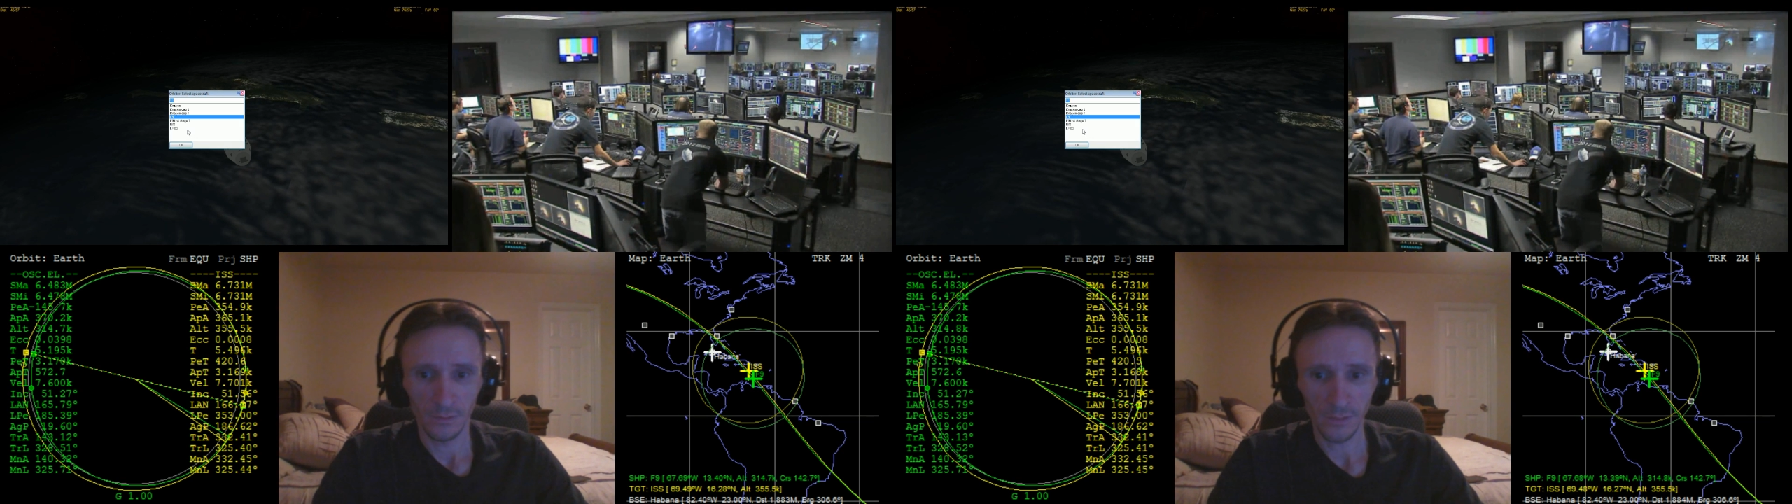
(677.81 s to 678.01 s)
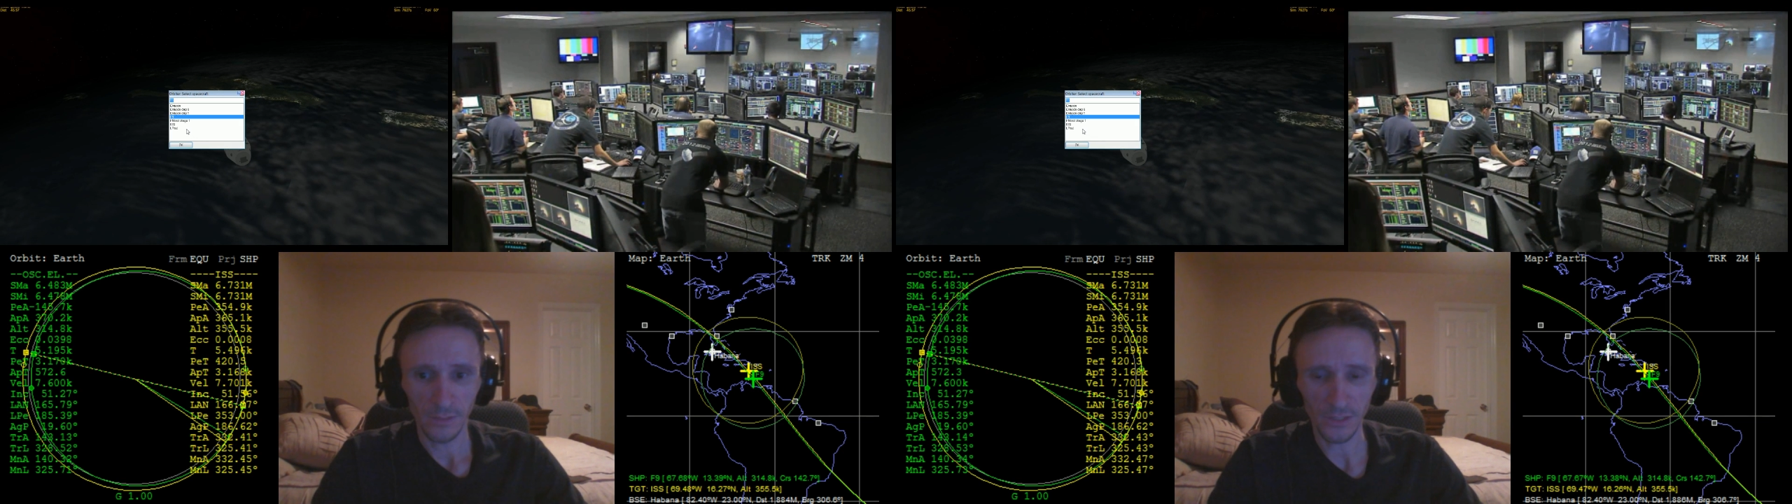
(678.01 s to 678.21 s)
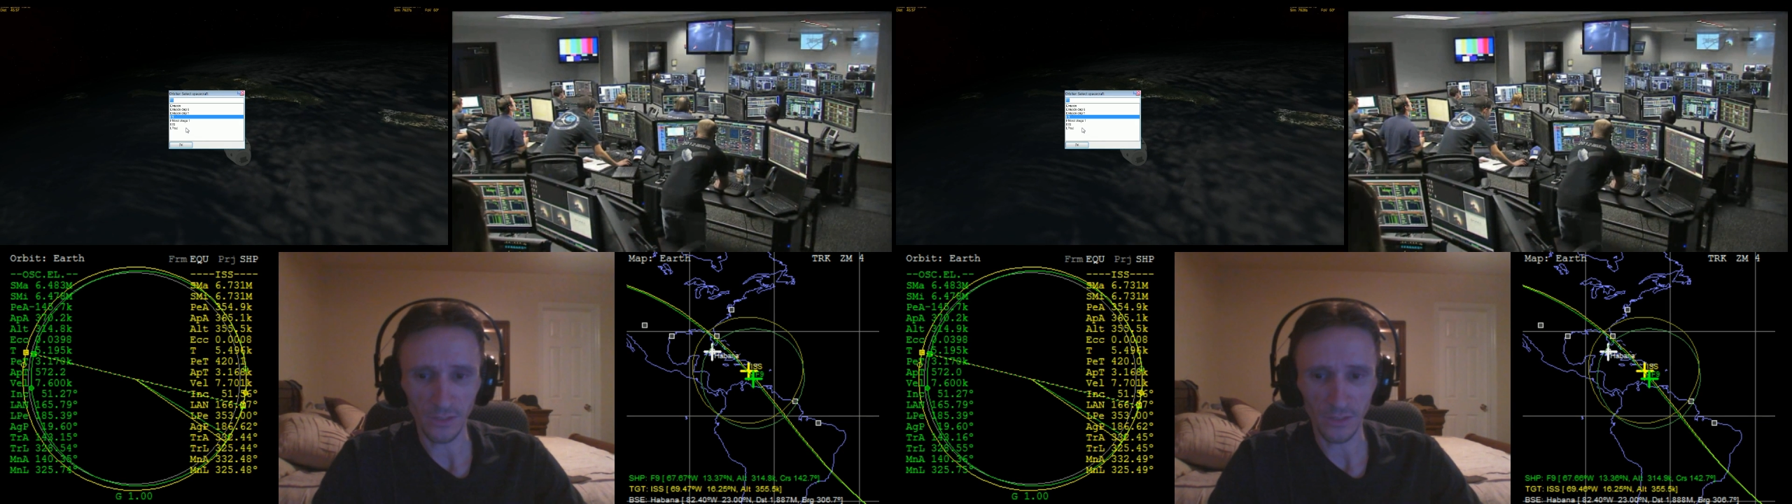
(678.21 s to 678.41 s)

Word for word: extend